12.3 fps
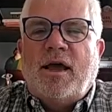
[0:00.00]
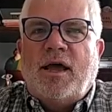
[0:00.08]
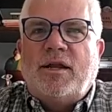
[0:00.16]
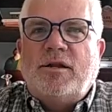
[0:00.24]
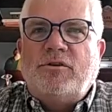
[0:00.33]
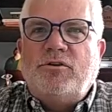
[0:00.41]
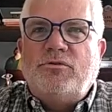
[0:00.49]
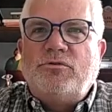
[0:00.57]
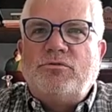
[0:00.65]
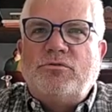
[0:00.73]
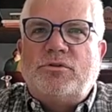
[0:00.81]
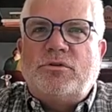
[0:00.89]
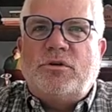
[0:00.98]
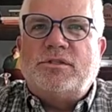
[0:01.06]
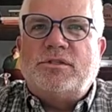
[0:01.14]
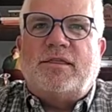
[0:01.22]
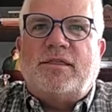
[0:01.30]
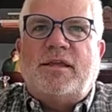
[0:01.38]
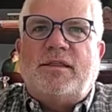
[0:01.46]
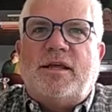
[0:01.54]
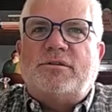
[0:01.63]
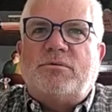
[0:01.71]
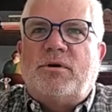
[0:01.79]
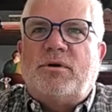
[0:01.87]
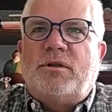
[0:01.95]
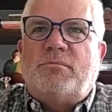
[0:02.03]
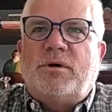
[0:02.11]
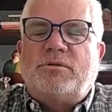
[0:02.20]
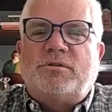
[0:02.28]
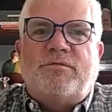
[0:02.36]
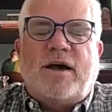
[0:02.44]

and use, because I think that's one of the most